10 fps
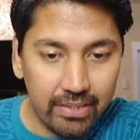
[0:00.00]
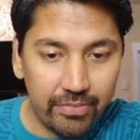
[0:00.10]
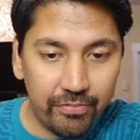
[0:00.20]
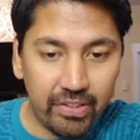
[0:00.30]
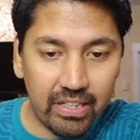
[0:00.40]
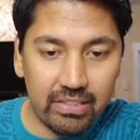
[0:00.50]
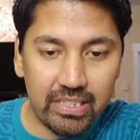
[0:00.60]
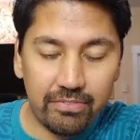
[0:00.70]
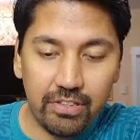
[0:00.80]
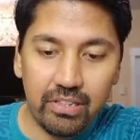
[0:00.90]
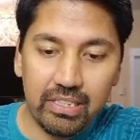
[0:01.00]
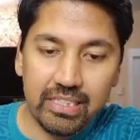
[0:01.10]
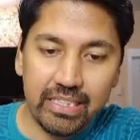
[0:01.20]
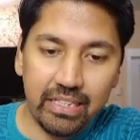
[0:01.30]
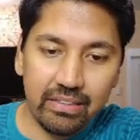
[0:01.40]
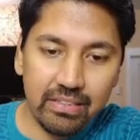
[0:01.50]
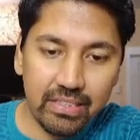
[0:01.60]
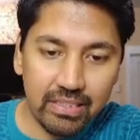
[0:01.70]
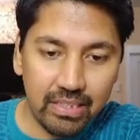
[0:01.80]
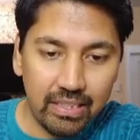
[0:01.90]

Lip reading: 15,700 in sales.